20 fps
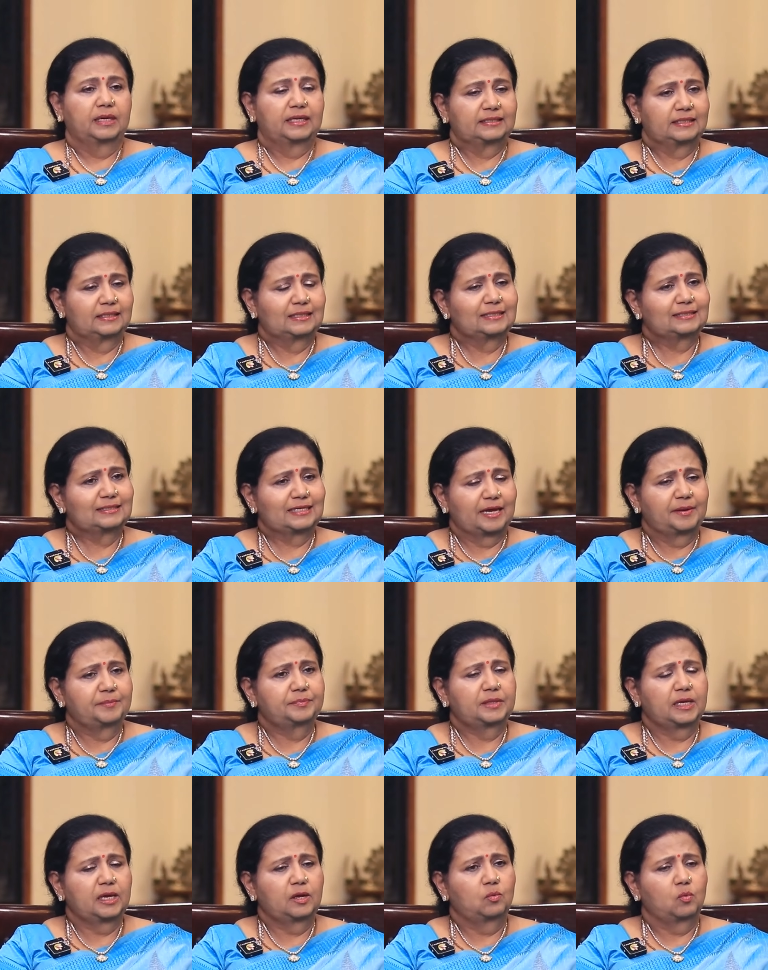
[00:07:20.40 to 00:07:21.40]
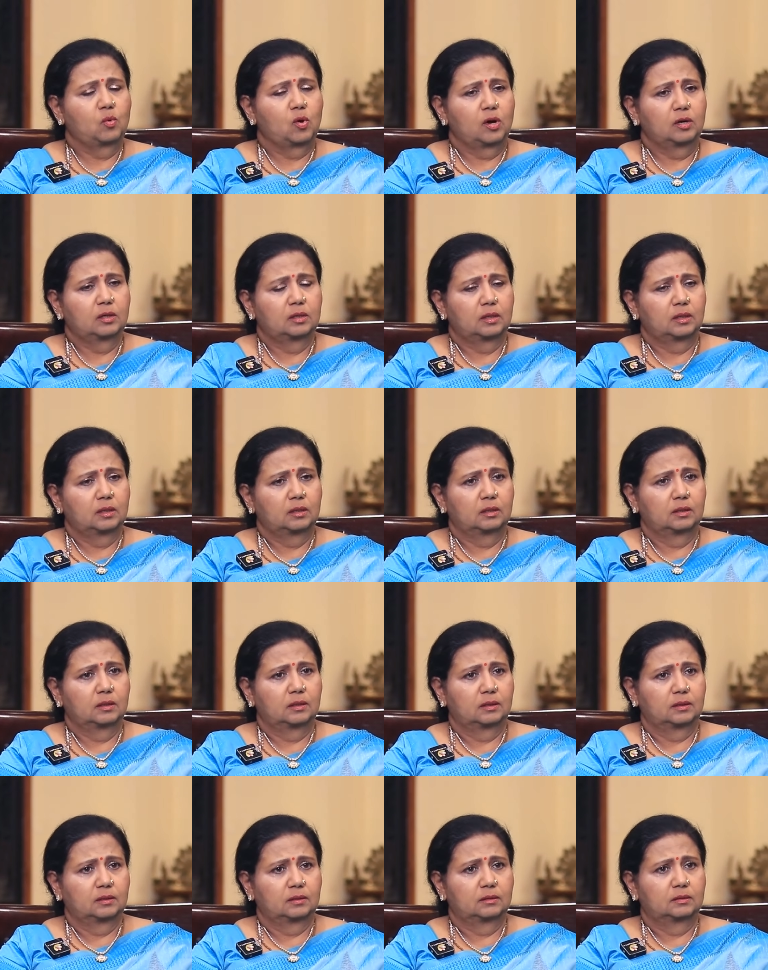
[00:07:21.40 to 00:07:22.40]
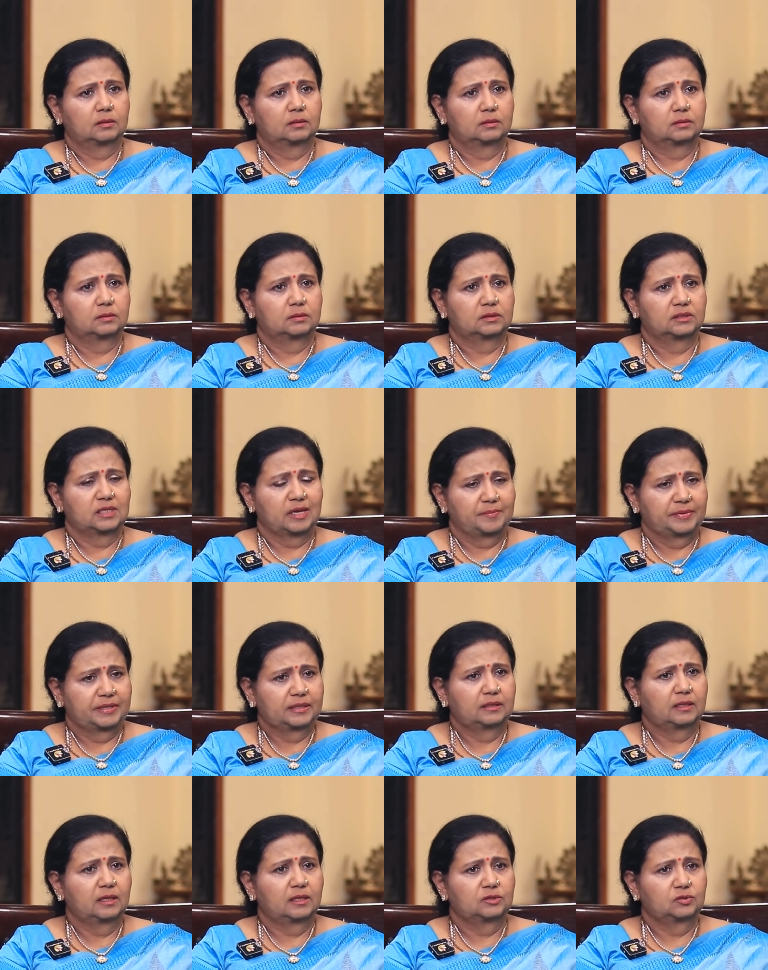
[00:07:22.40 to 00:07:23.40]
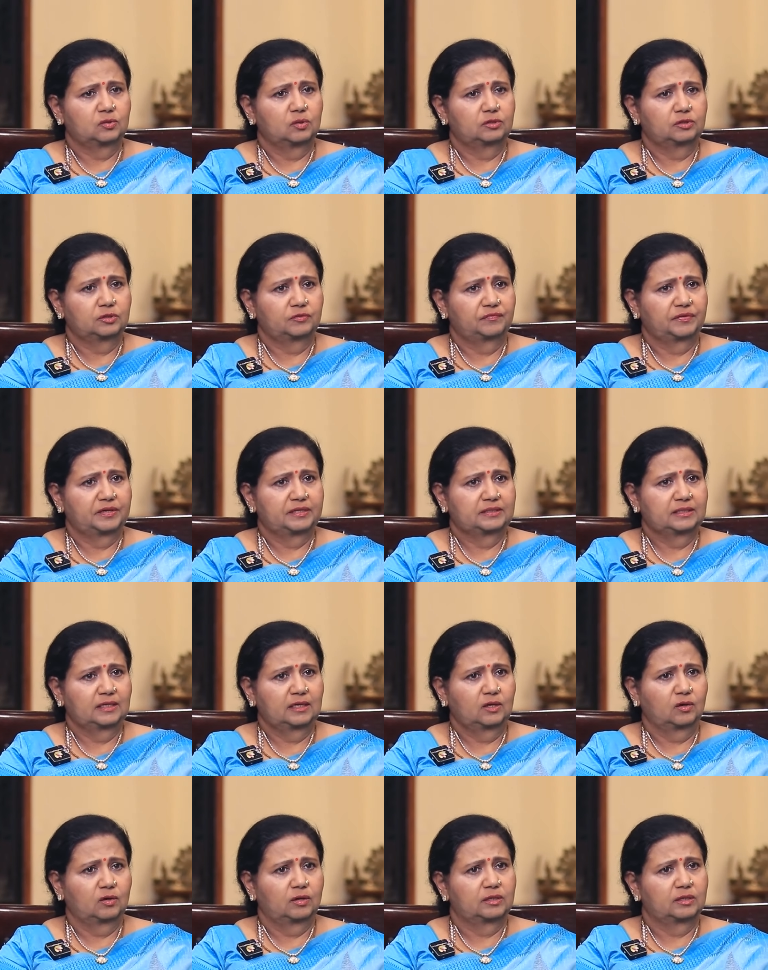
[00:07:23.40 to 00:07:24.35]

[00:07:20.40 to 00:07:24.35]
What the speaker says: Is it the same thing what Samantha is also facing?